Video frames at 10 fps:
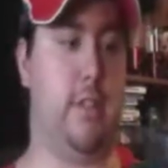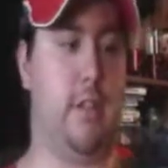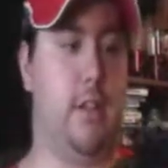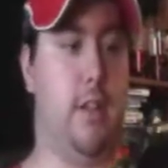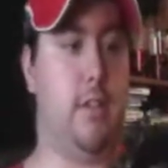
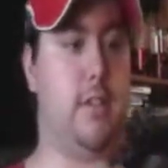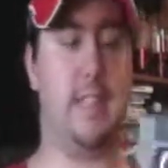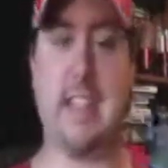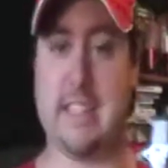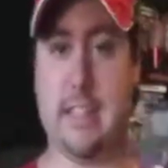It's a
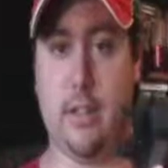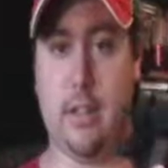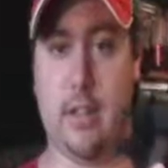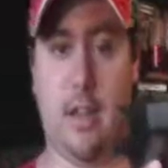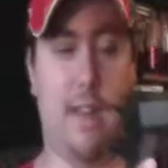sexy
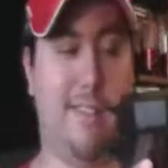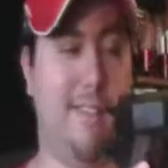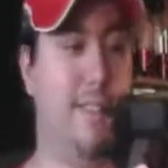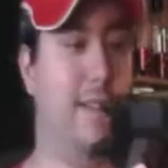looking gun.